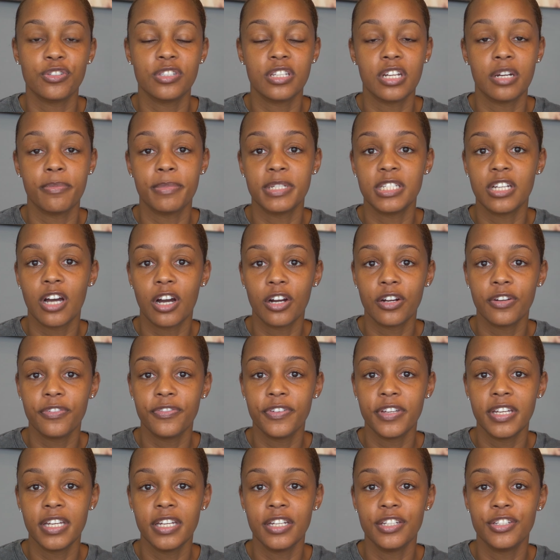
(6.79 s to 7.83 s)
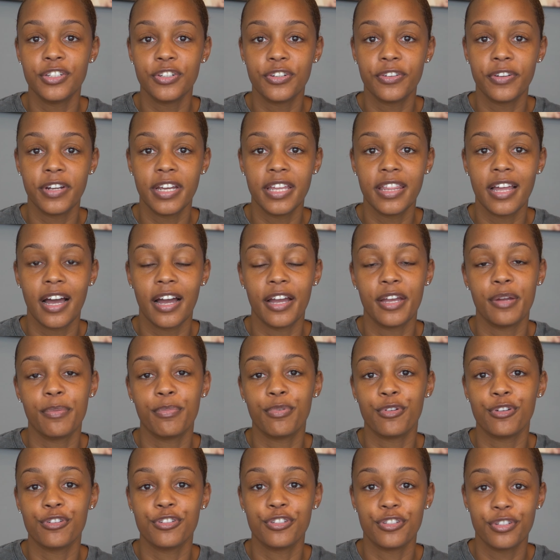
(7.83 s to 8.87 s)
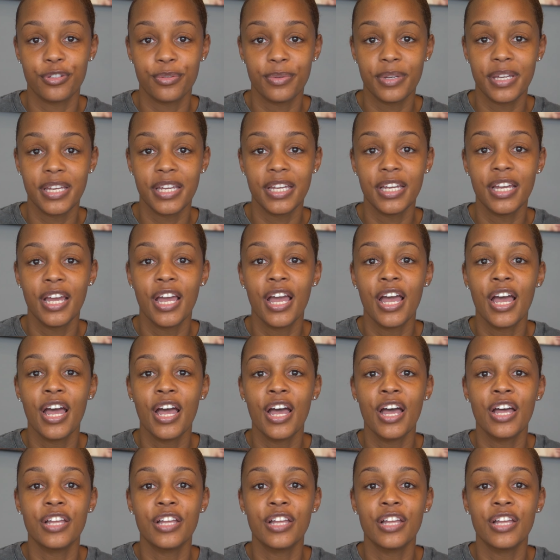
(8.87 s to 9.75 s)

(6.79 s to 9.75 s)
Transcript: Cinematography degree that I am pursuing.